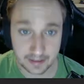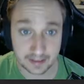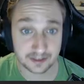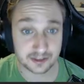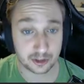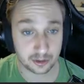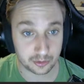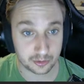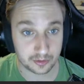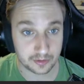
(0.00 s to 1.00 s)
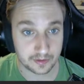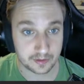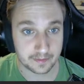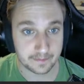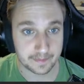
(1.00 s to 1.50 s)
in 2.
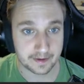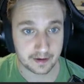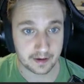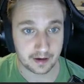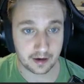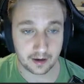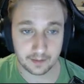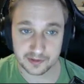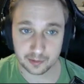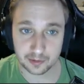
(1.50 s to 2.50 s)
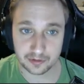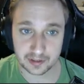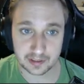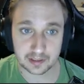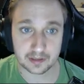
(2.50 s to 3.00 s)
So we're
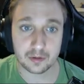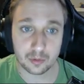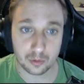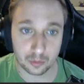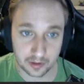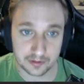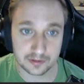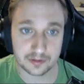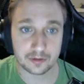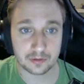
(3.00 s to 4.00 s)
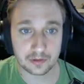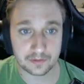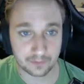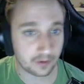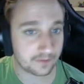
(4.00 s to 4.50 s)
thinking 1, 2, 3,
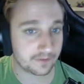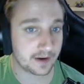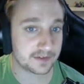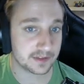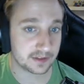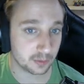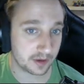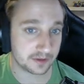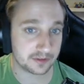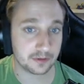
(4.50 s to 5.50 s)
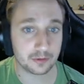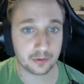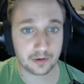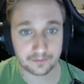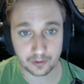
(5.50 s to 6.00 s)
4, 5, 6. 1, 2,
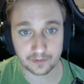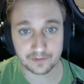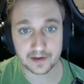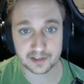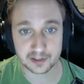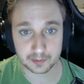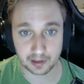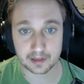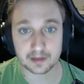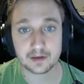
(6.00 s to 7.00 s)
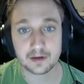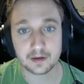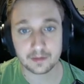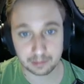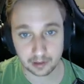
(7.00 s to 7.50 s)
3, 4, 5, 6. Pluck,
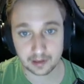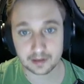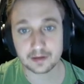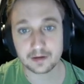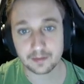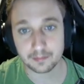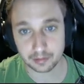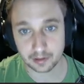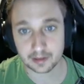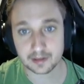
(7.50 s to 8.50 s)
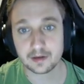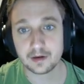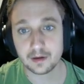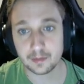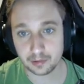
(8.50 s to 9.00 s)
pluck, pluck,
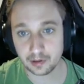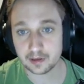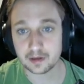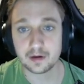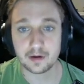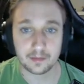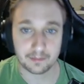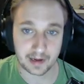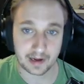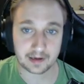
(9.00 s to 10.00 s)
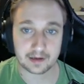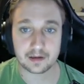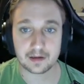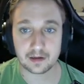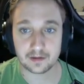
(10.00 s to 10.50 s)
pluck, back
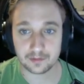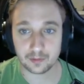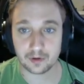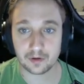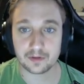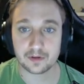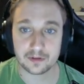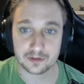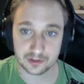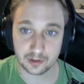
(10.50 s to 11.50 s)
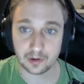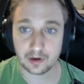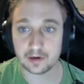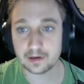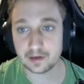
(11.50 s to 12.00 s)
and forth, so
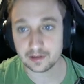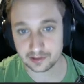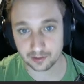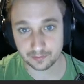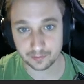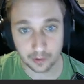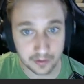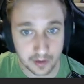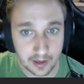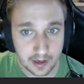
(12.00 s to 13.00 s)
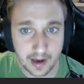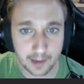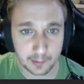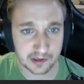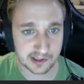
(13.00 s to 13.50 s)
on and so forth.
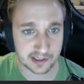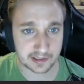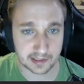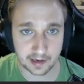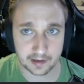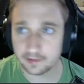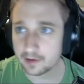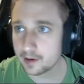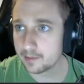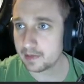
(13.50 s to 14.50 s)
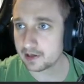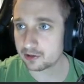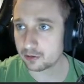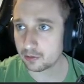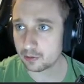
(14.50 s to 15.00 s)
And we just need to kind of make sure we're